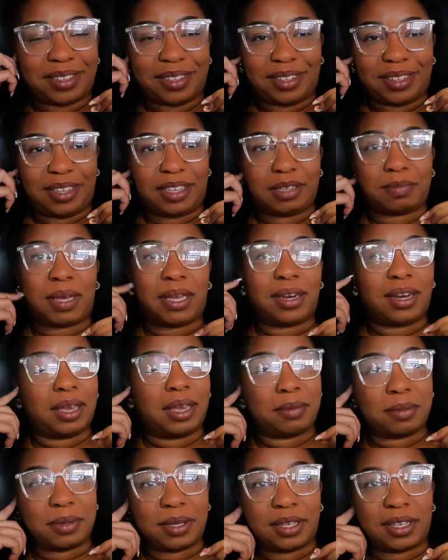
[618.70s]
is my
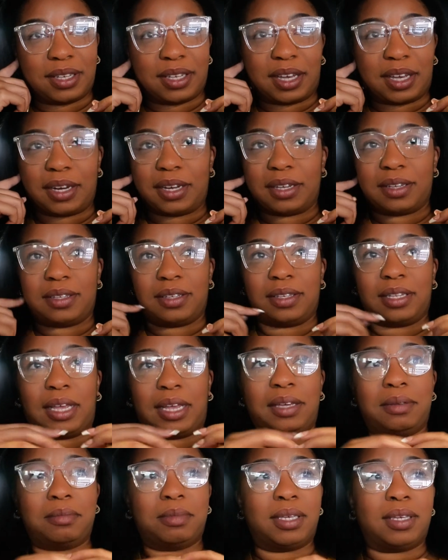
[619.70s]
neighbor and kind of
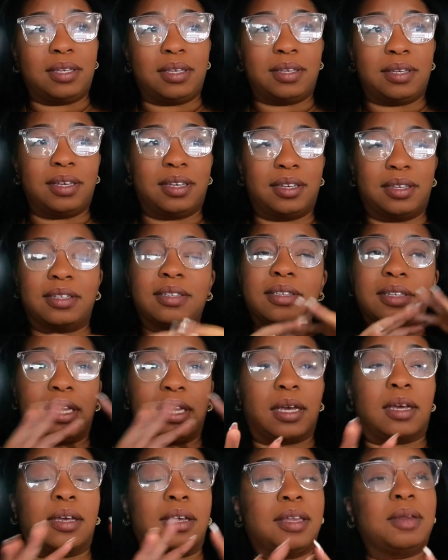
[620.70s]
like me. And
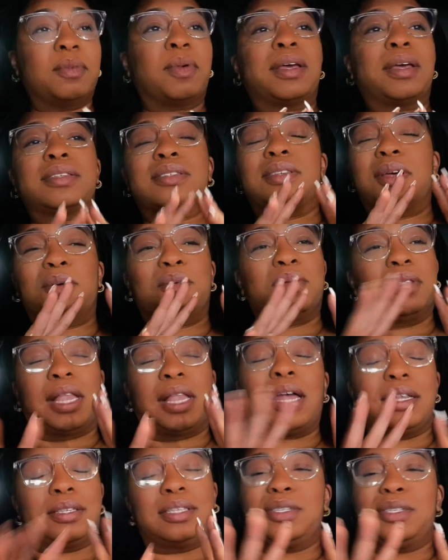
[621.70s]
yeah, anyway, so a
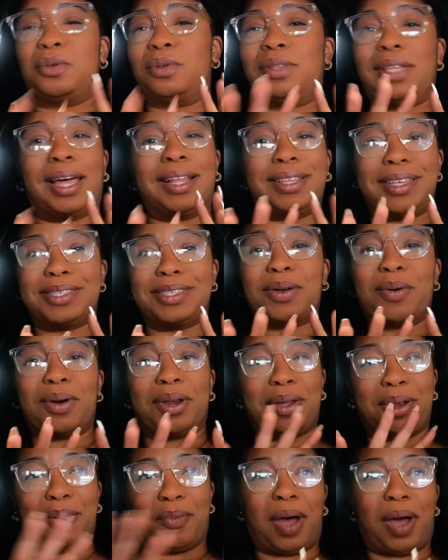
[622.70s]
lot of things going
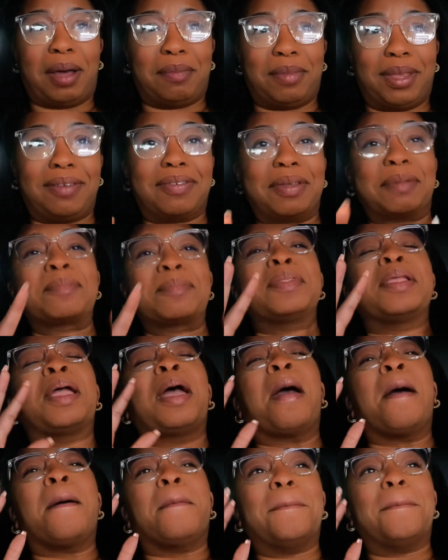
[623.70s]
on to why I'm leaving.
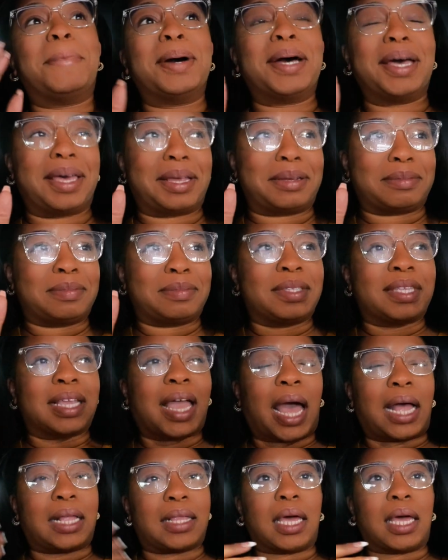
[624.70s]
But
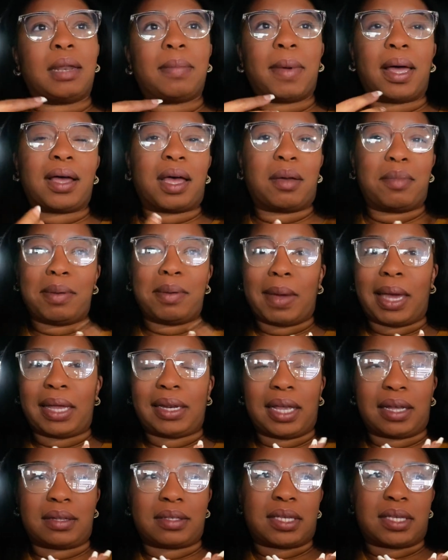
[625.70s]
I thought about coming back
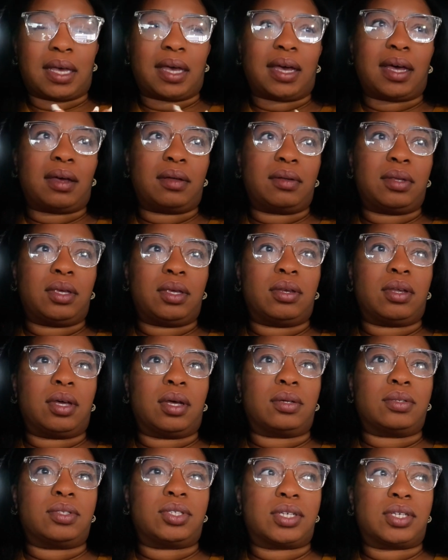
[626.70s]
downtown, you
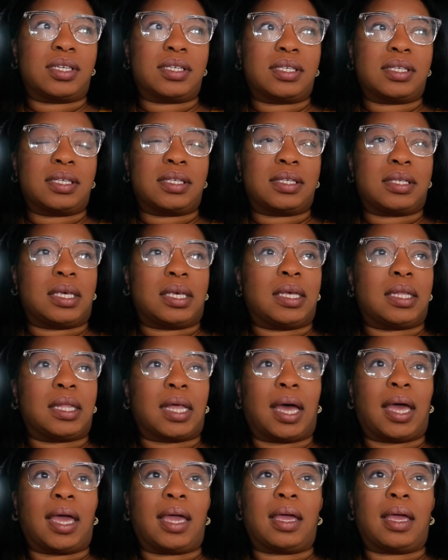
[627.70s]
know, just to see,
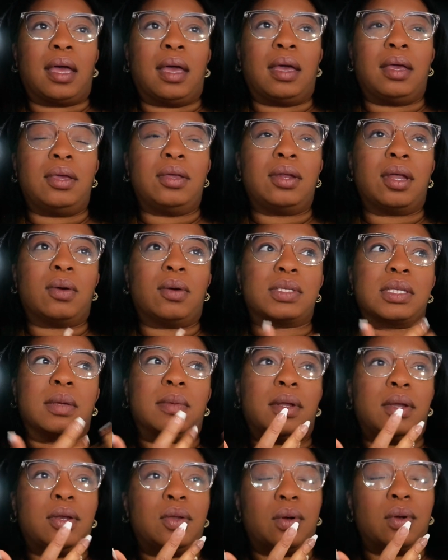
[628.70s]
like, you know, some
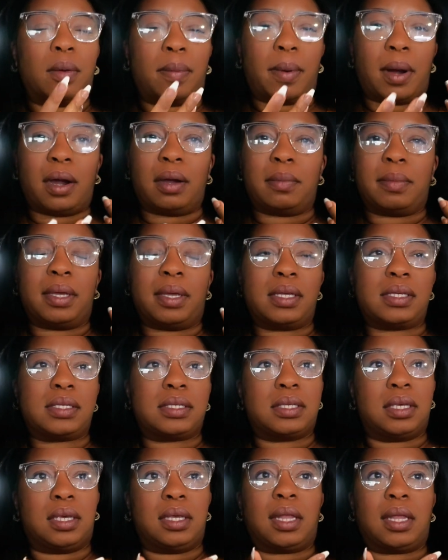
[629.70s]
of the newer apartments,
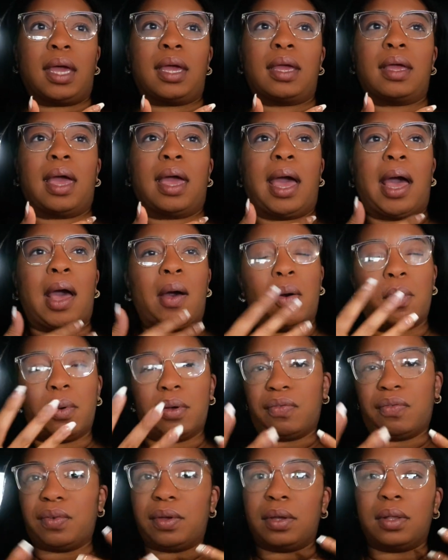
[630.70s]
see like how I
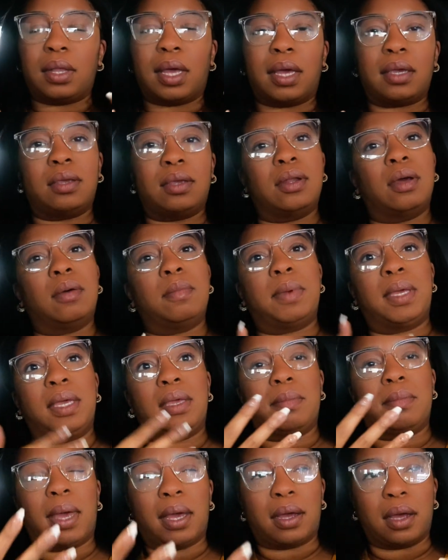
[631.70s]
would feel like, you know,
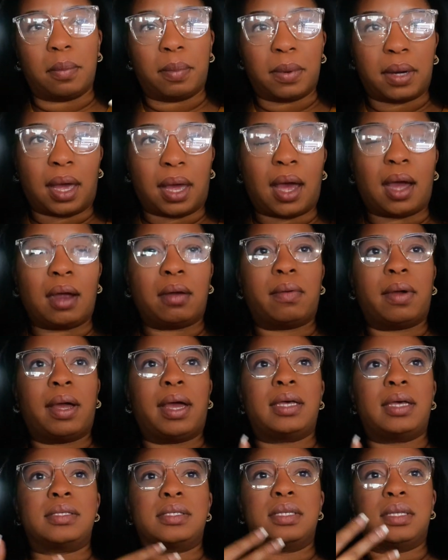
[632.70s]
being back up in the high
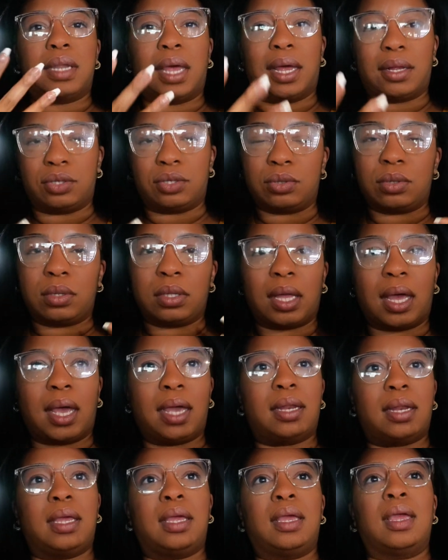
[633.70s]
rise, the natural
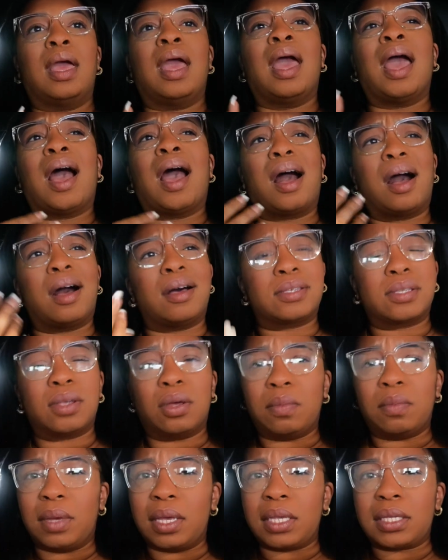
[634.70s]
lighting. I also
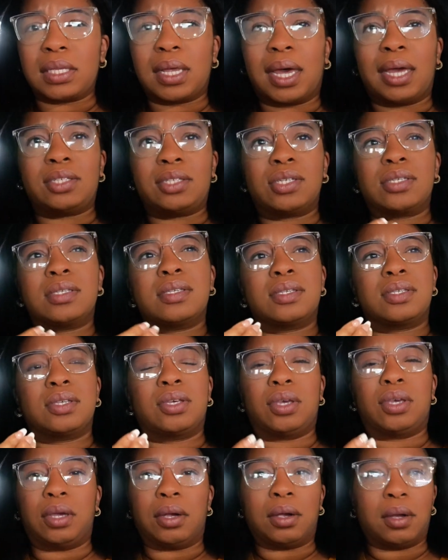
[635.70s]
miss like just the
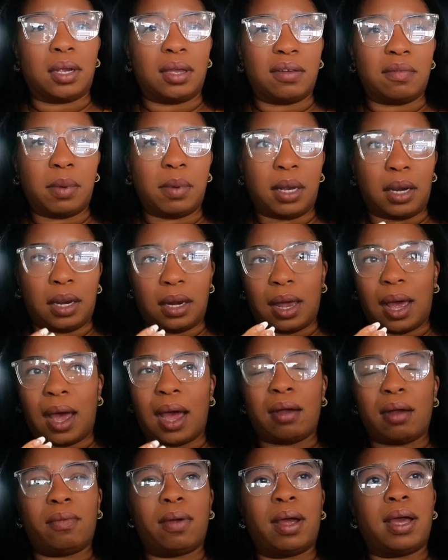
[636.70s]
security of being in a
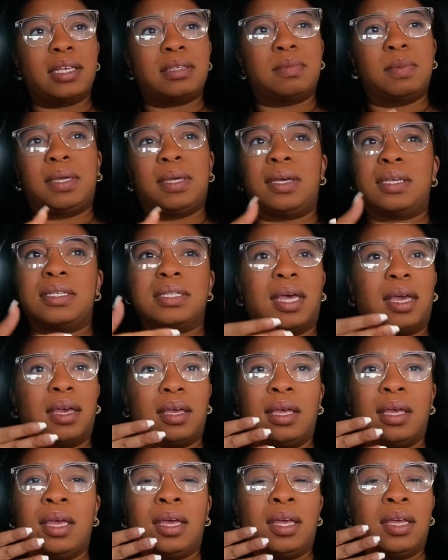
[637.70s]
high rise, because
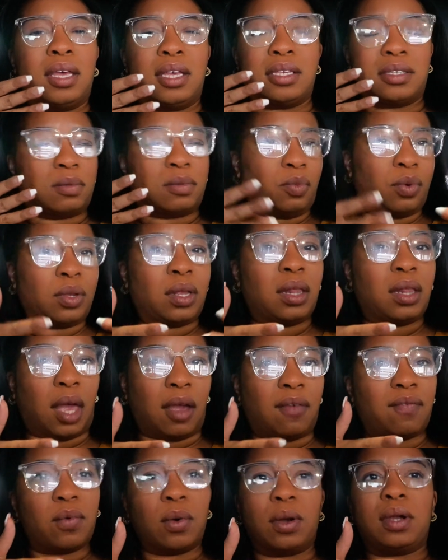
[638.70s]
like it's really
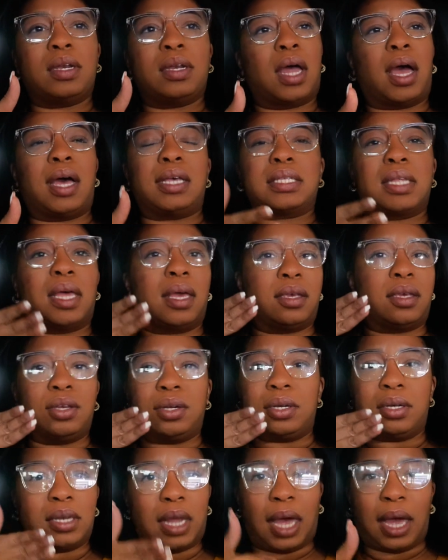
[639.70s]
like Fort Knox. Like,
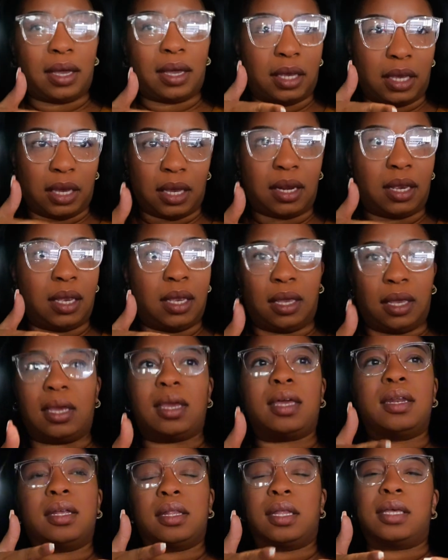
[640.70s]
you're not getting
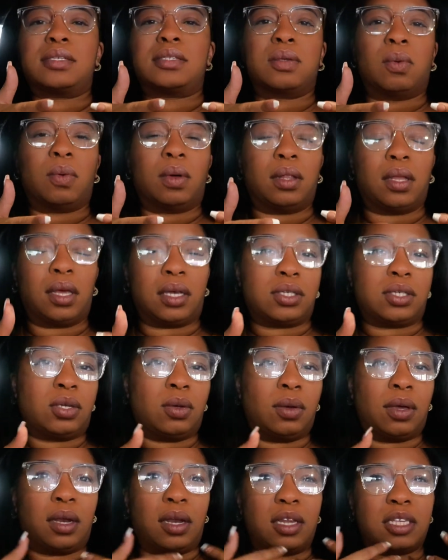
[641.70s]
in unless someone lets
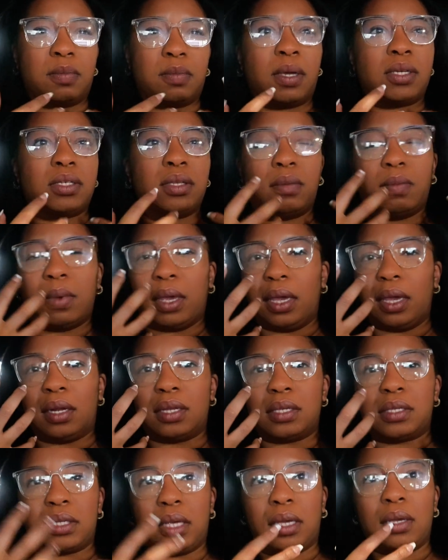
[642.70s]
you in, and especially being
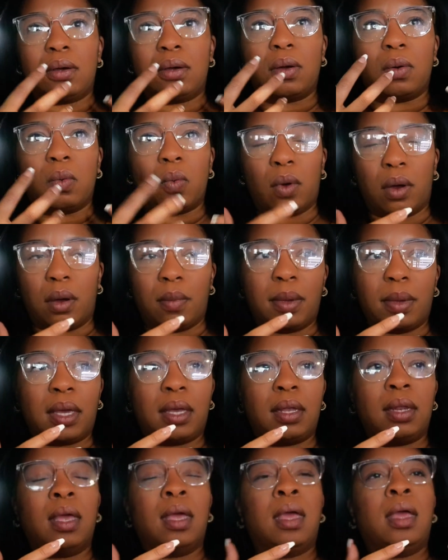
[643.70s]
a single
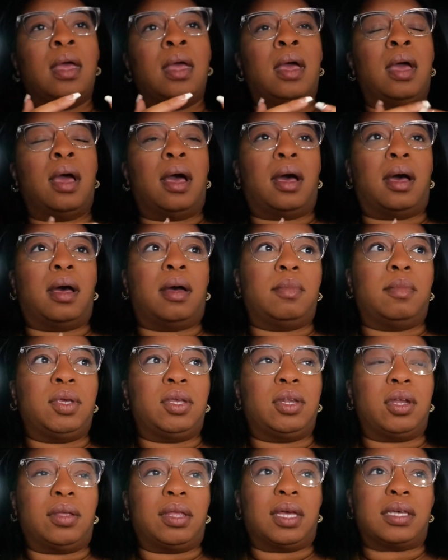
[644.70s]
woman,
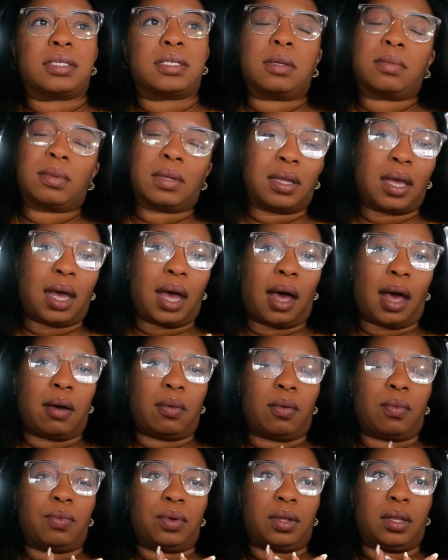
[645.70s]
you know, that's something that I
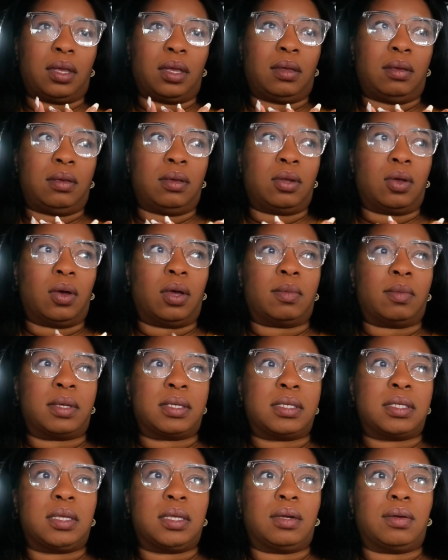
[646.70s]
really, you know, am
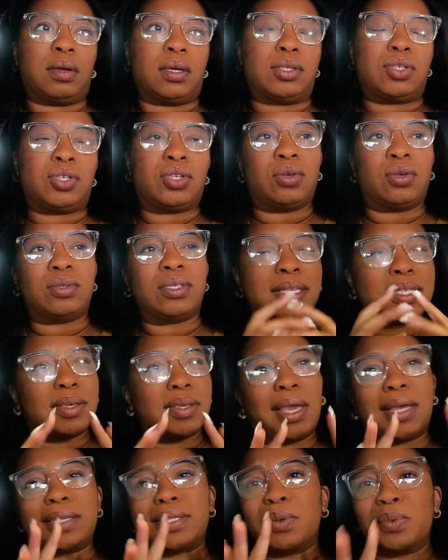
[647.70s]
considering too. So
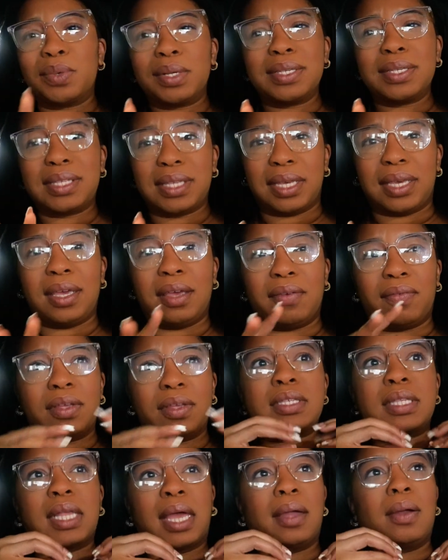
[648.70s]
yeah, so we'll see if
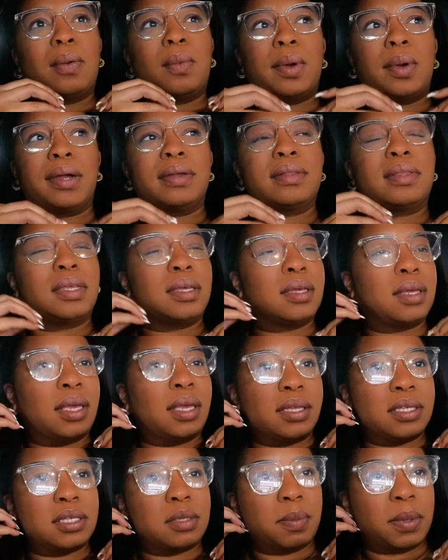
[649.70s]
it's like worth the
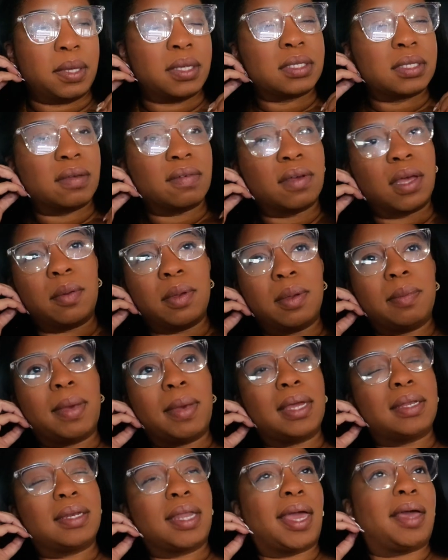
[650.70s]
expense of coming
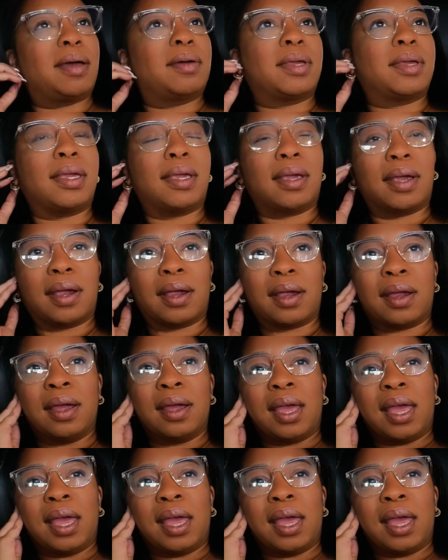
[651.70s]
back down here,